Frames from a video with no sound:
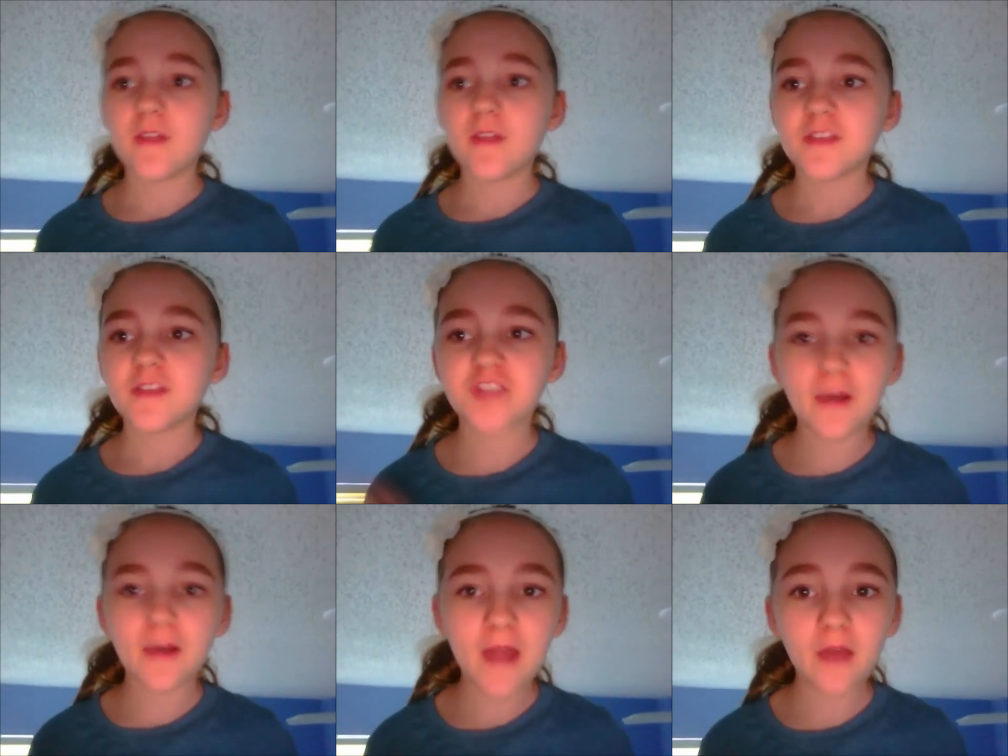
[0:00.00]
Shout
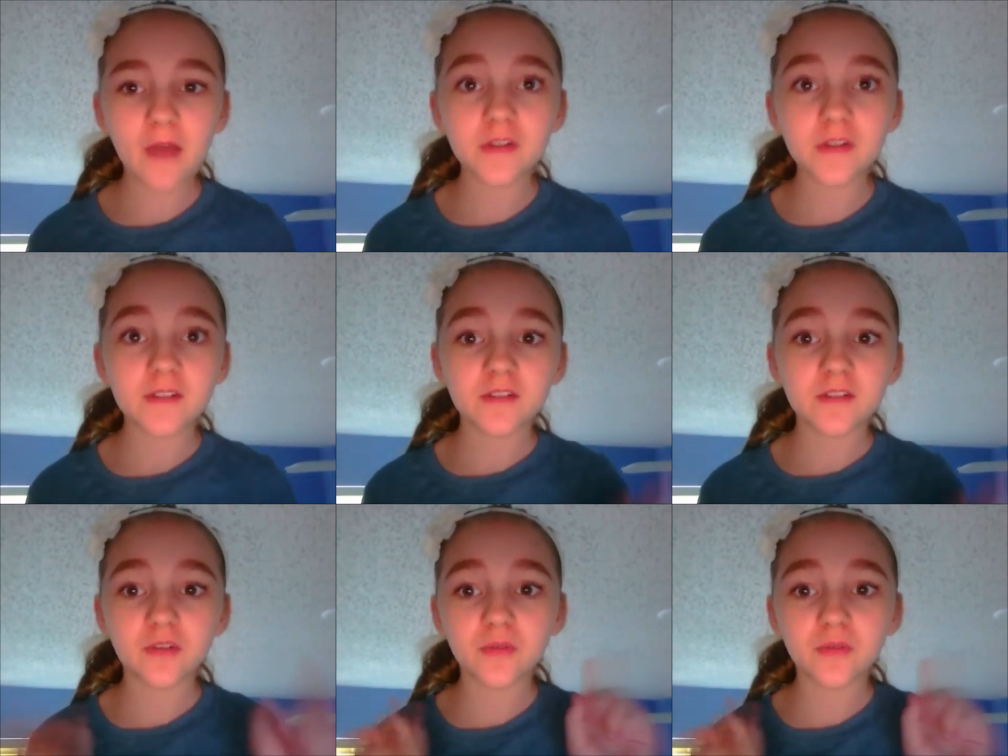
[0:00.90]
out
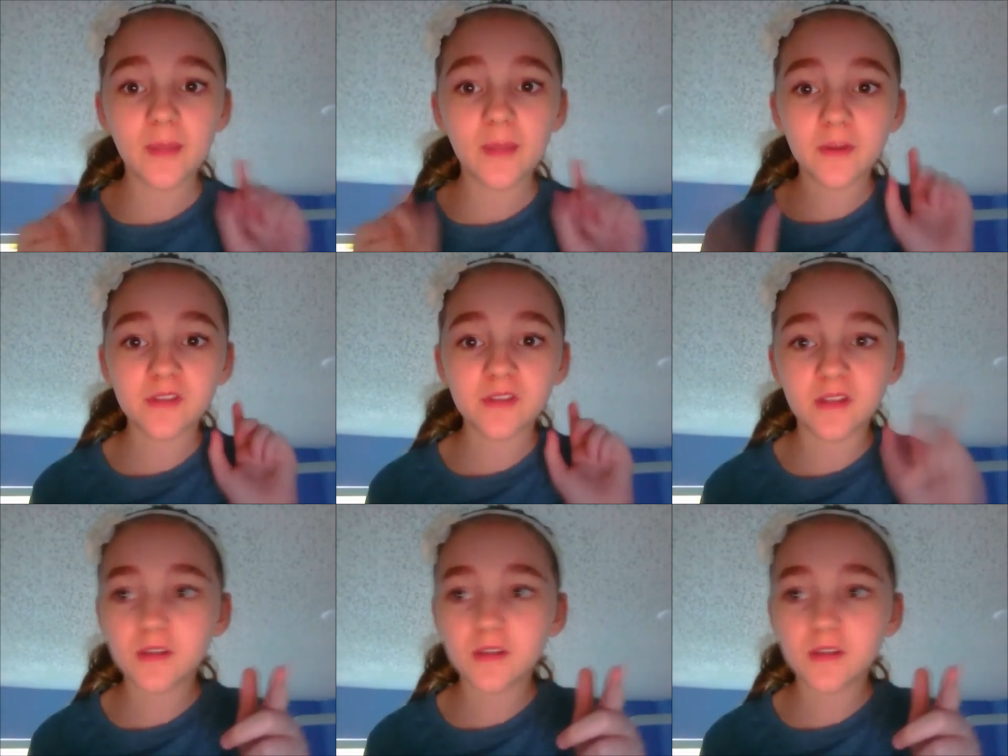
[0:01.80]
to that person.